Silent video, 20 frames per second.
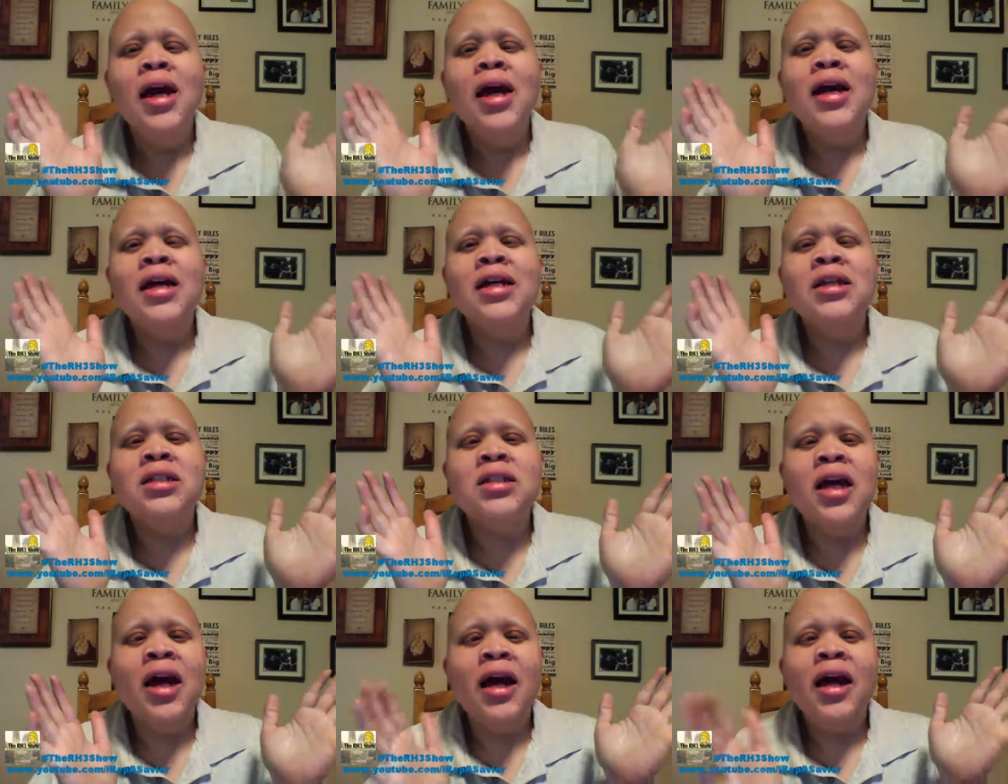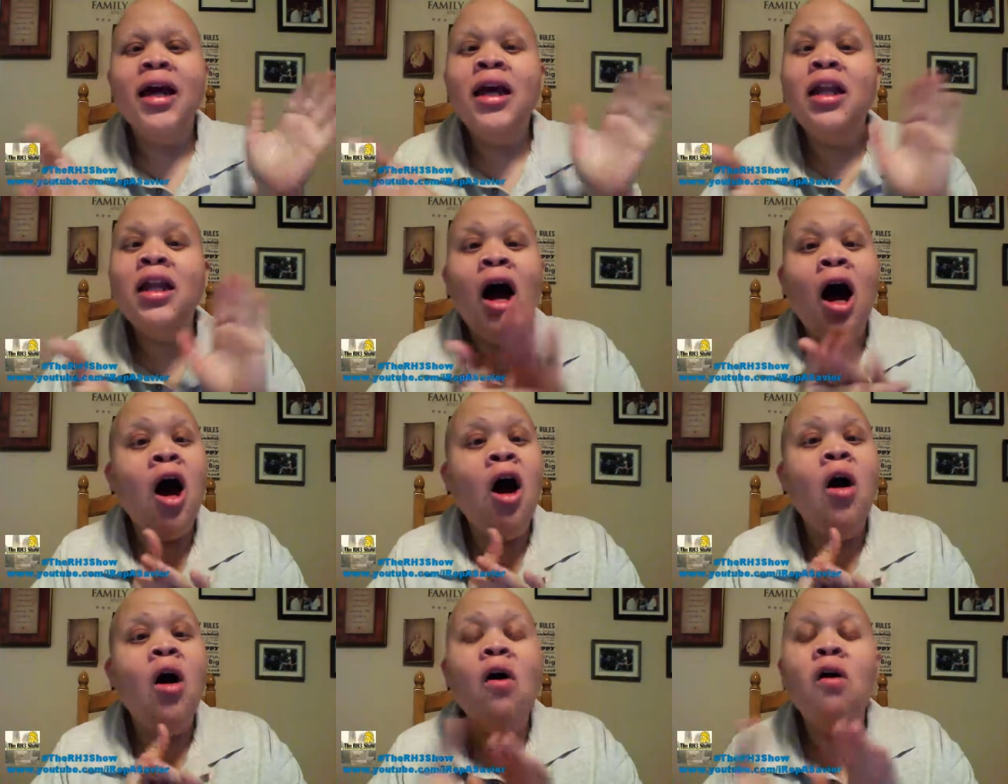is that it
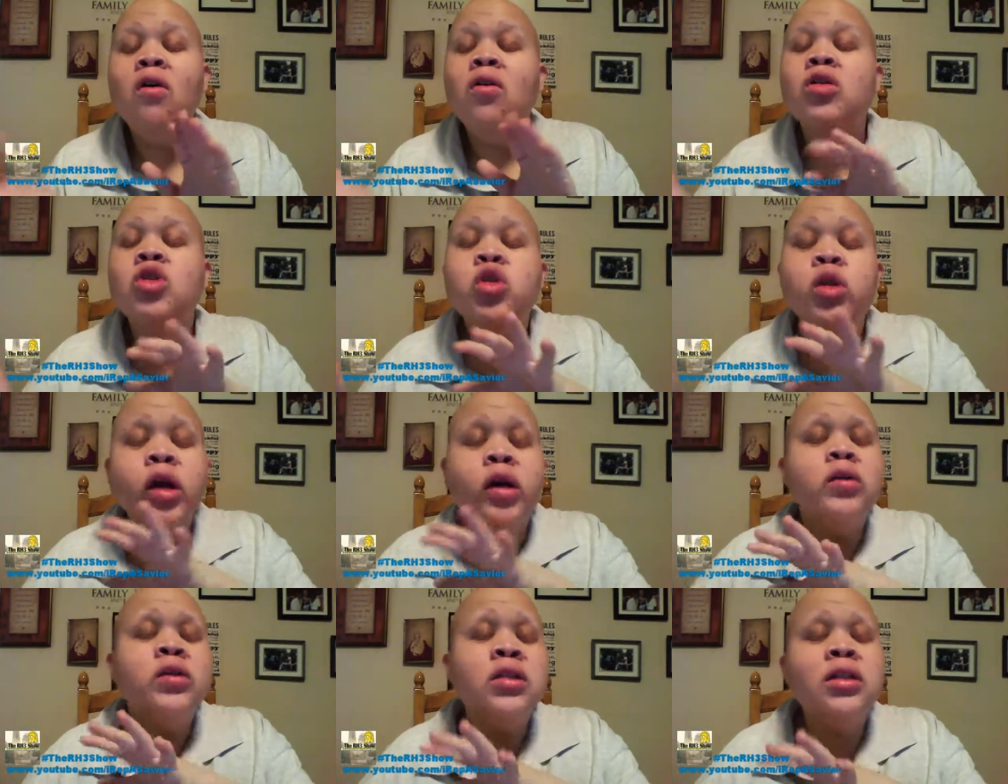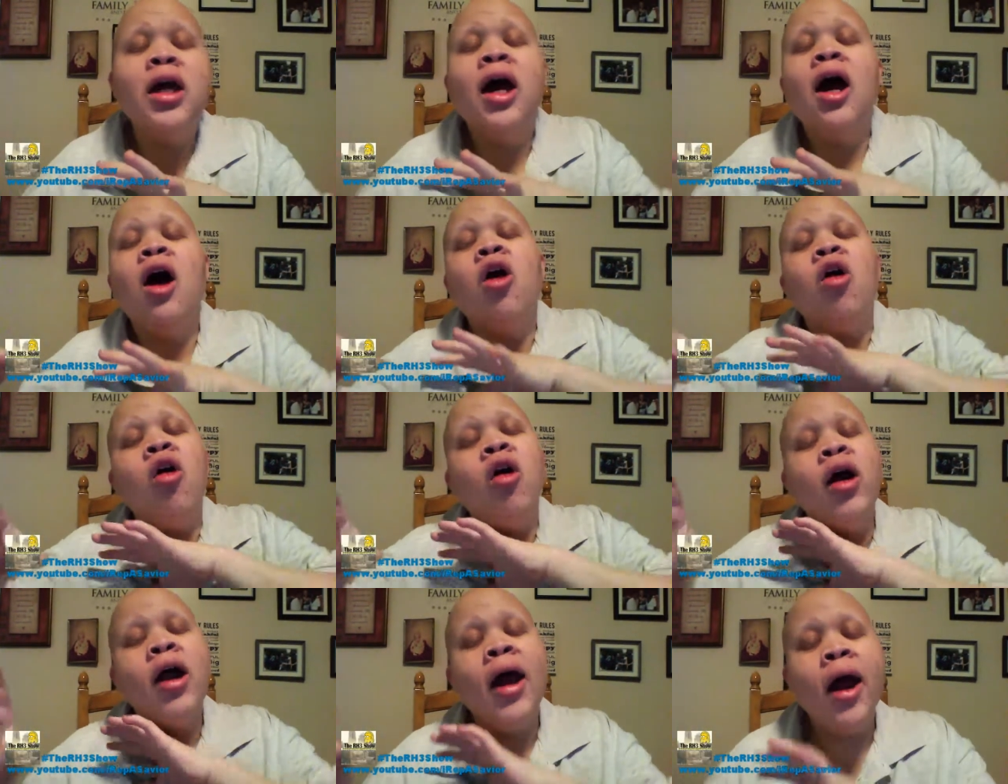all trickles down
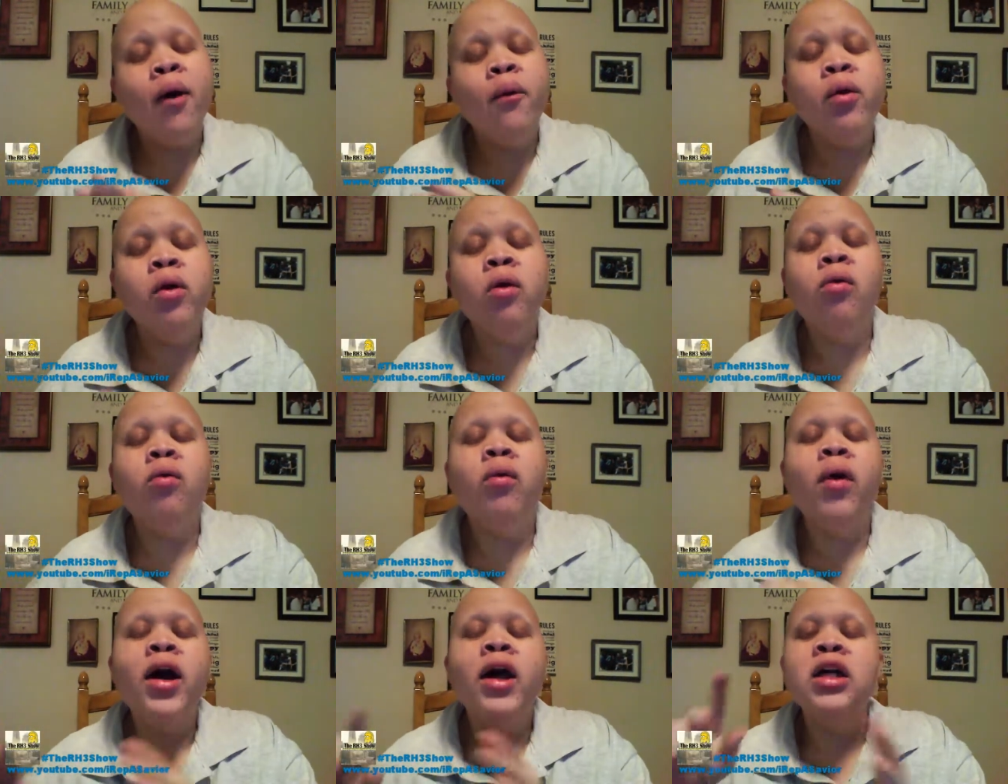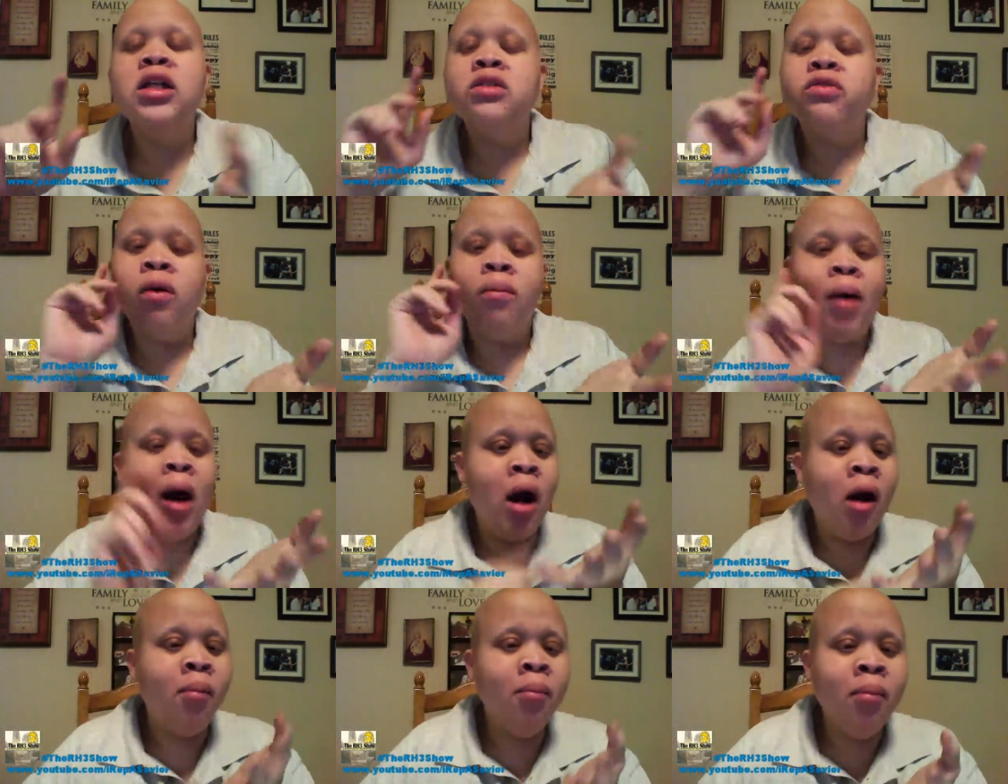on how we were raised from
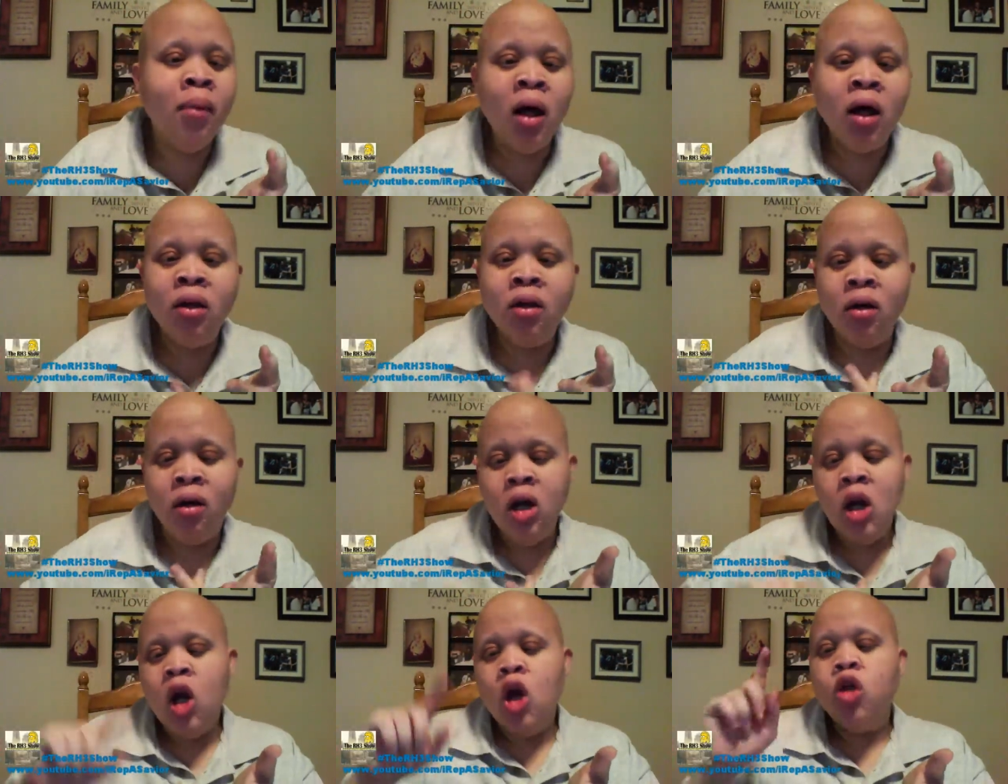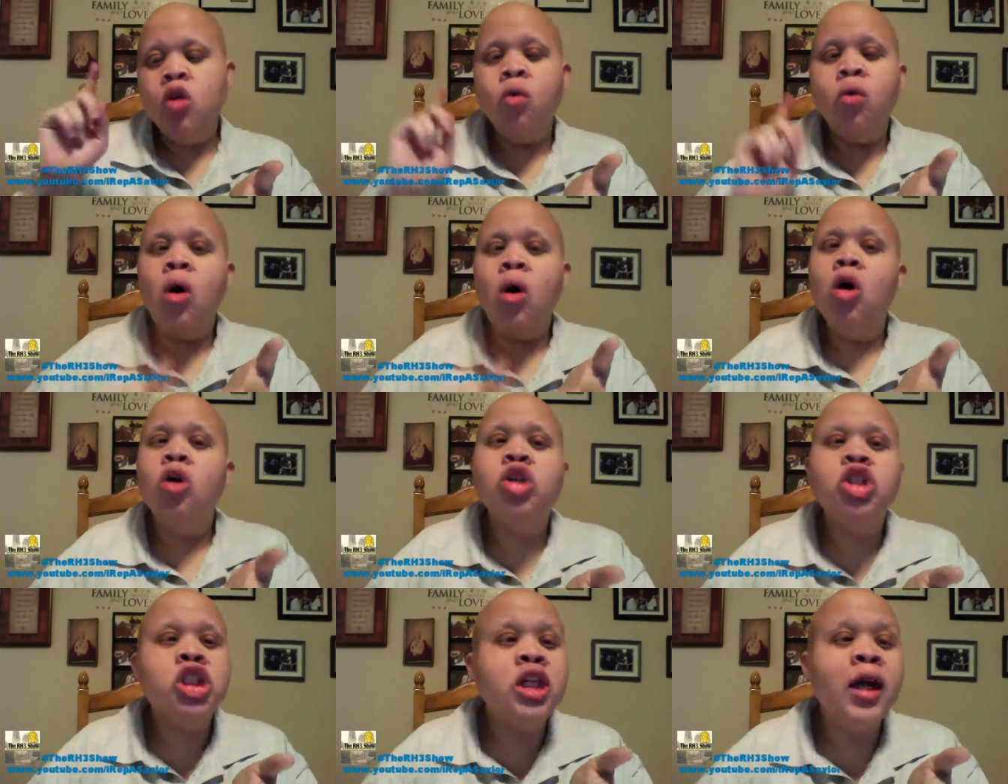our mother, the role
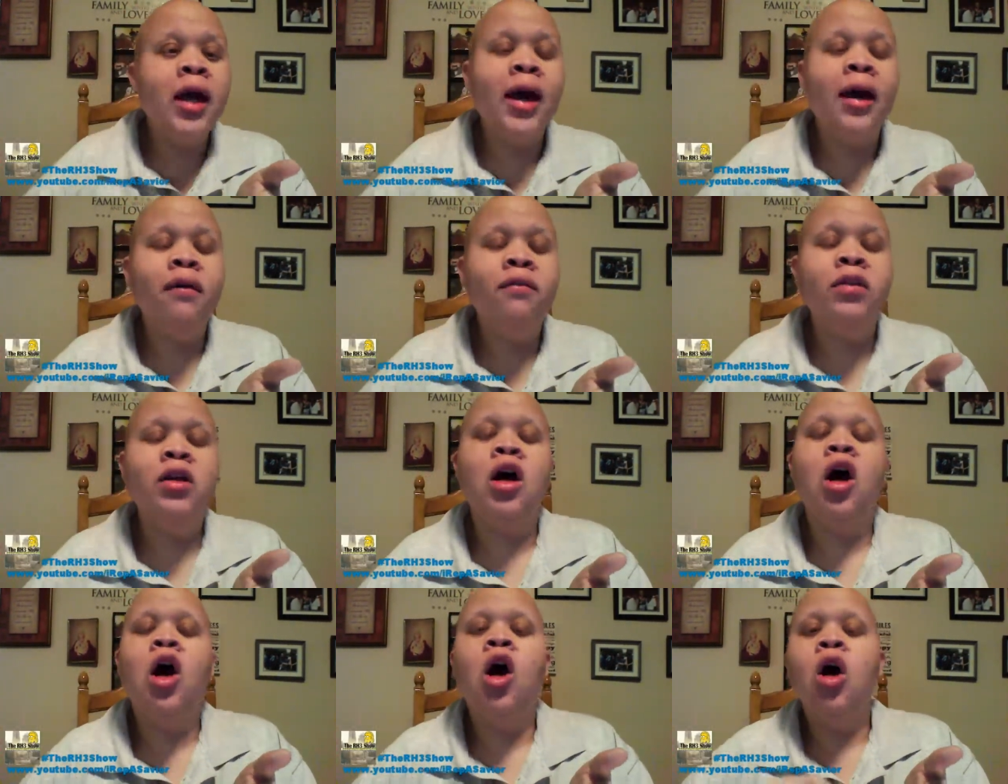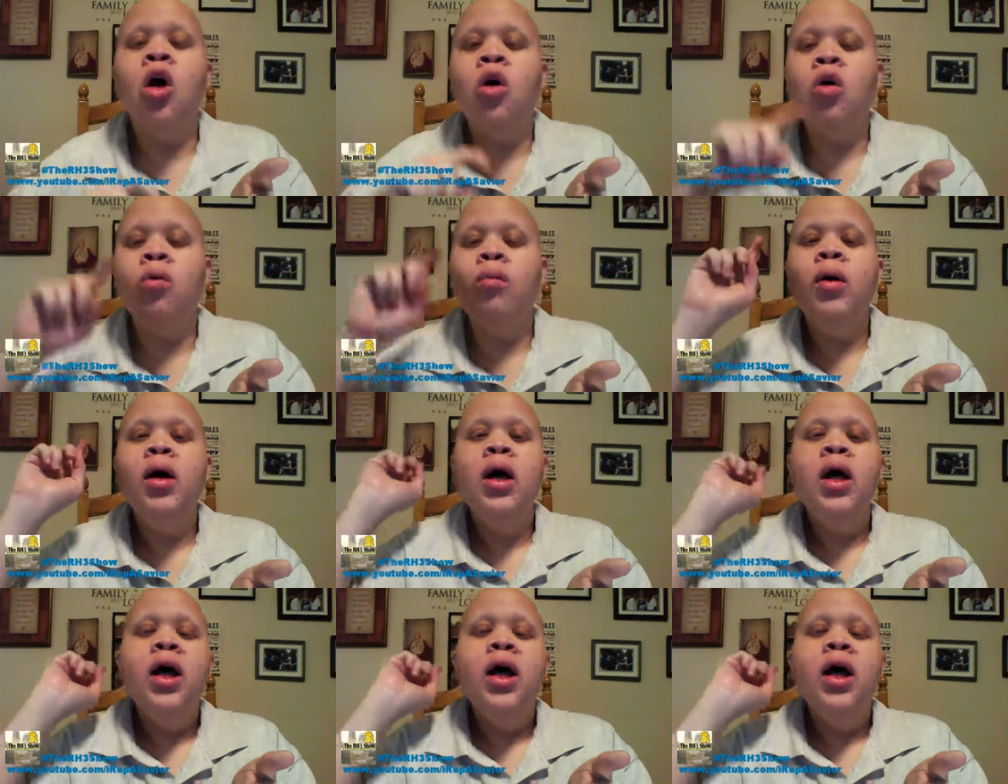she have in the home,